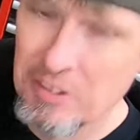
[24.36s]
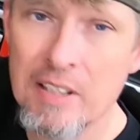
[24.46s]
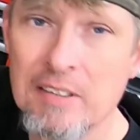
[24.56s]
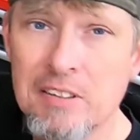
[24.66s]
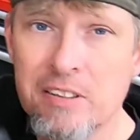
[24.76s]

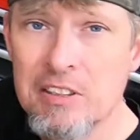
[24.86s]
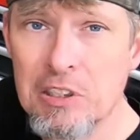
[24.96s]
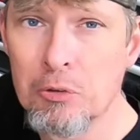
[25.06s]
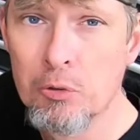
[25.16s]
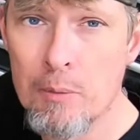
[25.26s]
test the
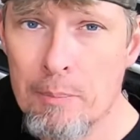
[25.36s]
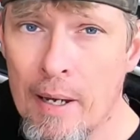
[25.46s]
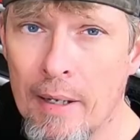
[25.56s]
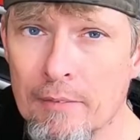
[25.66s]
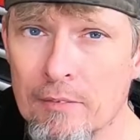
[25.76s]
solenoid
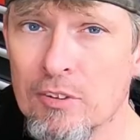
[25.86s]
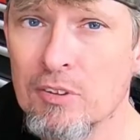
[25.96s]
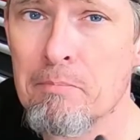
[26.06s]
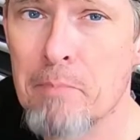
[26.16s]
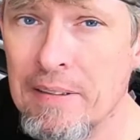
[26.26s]
pack. There's
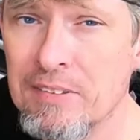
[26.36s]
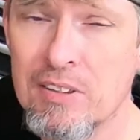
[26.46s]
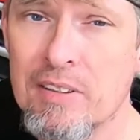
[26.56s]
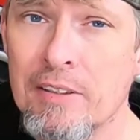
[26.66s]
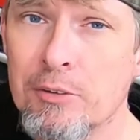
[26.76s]
some basic
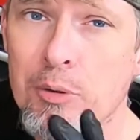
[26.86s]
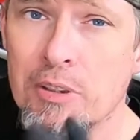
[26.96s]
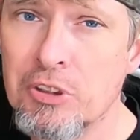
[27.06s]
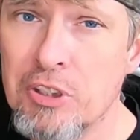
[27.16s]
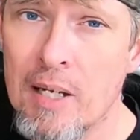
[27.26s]
things you
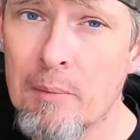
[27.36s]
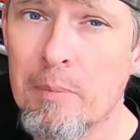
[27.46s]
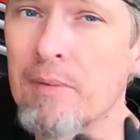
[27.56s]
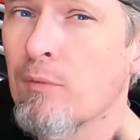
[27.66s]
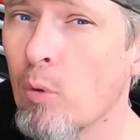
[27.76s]
can check
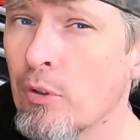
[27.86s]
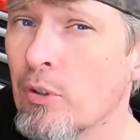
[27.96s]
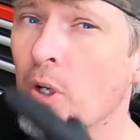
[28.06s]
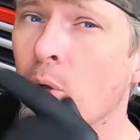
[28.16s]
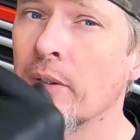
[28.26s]
before you
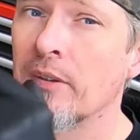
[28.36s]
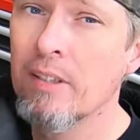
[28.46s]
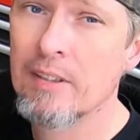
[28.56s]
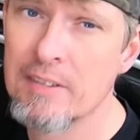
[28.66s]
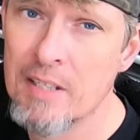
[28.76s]
go into
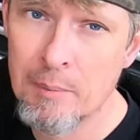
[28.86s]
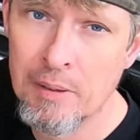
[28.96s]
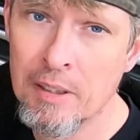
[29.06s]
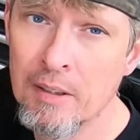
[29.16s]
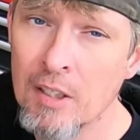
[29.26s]

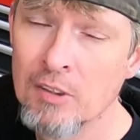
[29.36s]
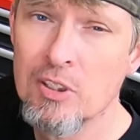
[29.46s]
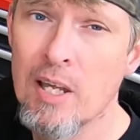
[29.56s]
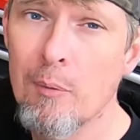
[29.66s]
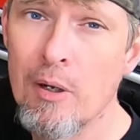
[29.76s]
condemning it. So
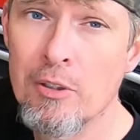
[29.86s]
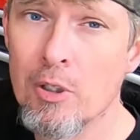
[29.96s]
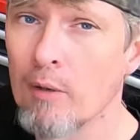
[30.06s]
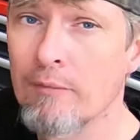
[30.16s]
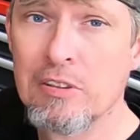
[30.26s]
that way you
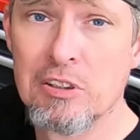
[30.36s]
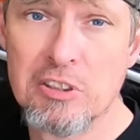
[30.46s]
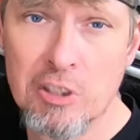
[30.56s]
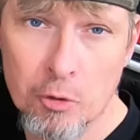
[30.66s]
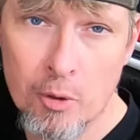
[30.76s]
know if it's a
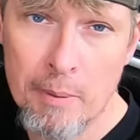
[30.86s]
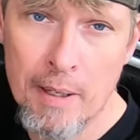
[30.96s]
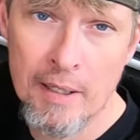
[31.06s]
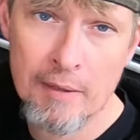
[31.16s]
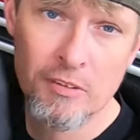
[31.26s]
solenoid
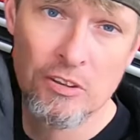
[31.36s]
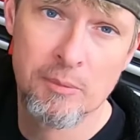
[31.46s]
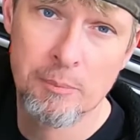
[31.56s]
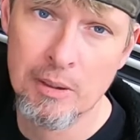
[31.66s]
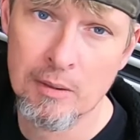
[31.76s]
pack, if it's
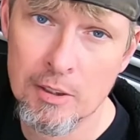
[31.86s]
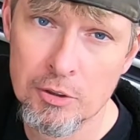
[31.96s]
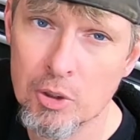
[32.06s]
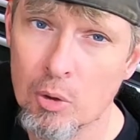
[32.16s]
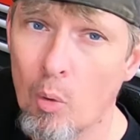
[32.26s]
something
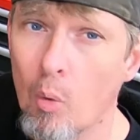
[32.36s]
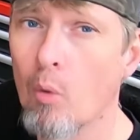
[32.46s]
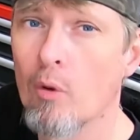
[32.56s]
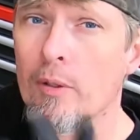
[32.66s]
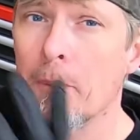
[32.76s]
electrical,
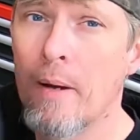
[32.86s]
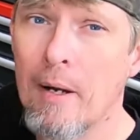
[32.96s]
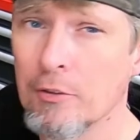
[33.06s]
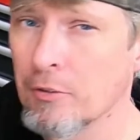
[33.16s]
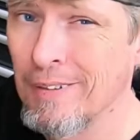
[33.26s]
or the
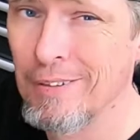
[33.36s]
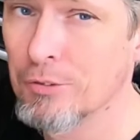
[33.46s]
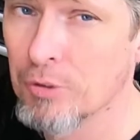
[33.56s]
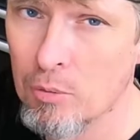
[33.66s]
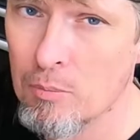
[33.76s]
powertrain
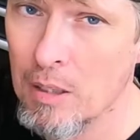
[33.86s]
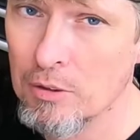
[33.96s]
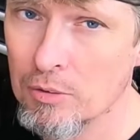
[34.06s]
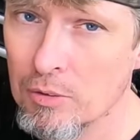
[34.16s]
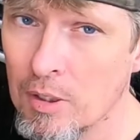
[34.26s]
control
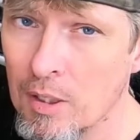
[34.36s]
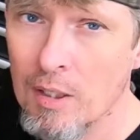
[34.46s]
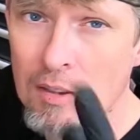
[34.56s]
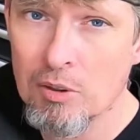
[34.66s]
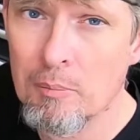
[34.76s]
module.
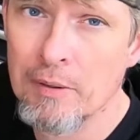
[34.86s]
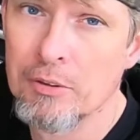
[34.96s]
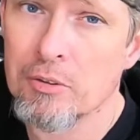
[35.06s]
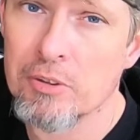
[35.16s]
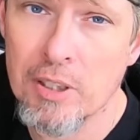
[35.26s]
So make
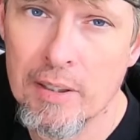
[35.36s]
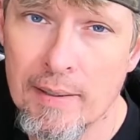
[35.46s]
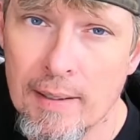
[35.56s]
sure to check it